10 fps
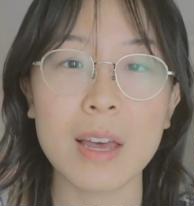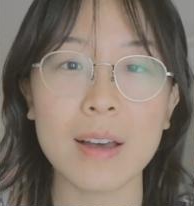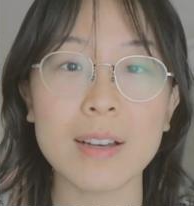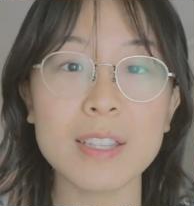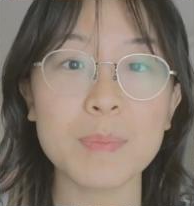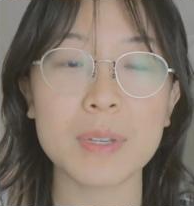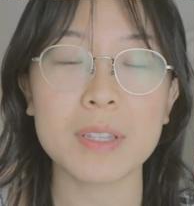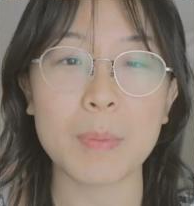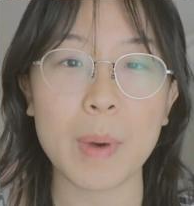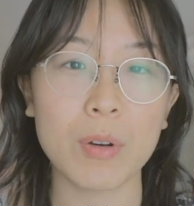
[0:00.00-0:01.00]

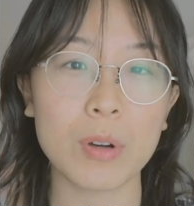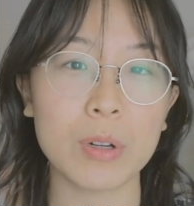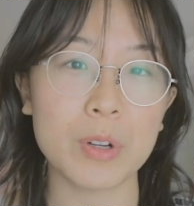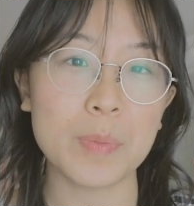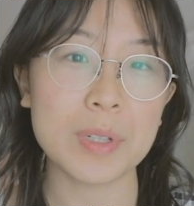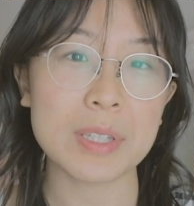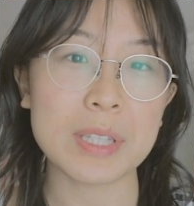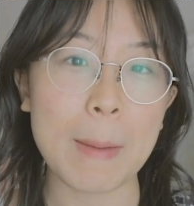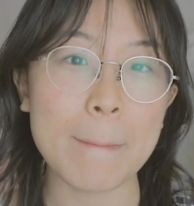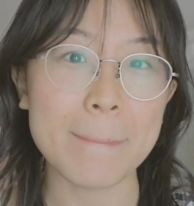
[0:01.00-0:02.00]
aspects about coloring books
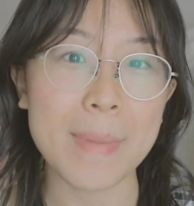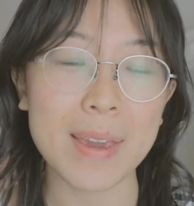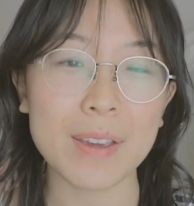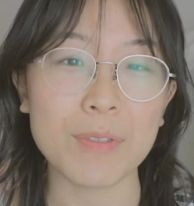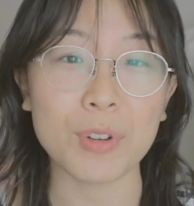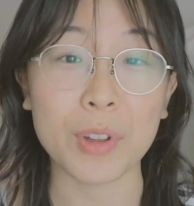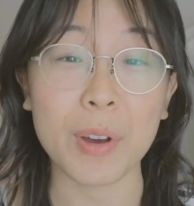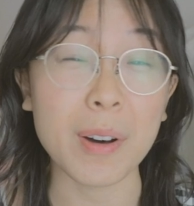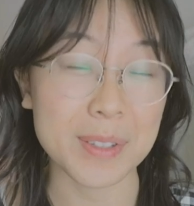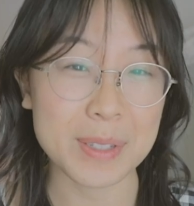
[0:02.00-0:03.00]
that make it really
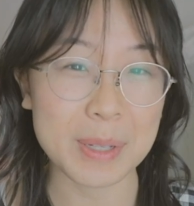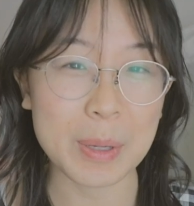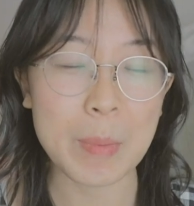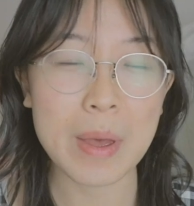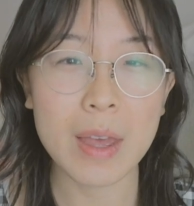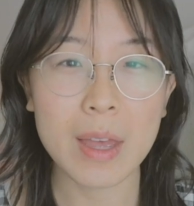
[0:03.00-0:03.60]
awesome.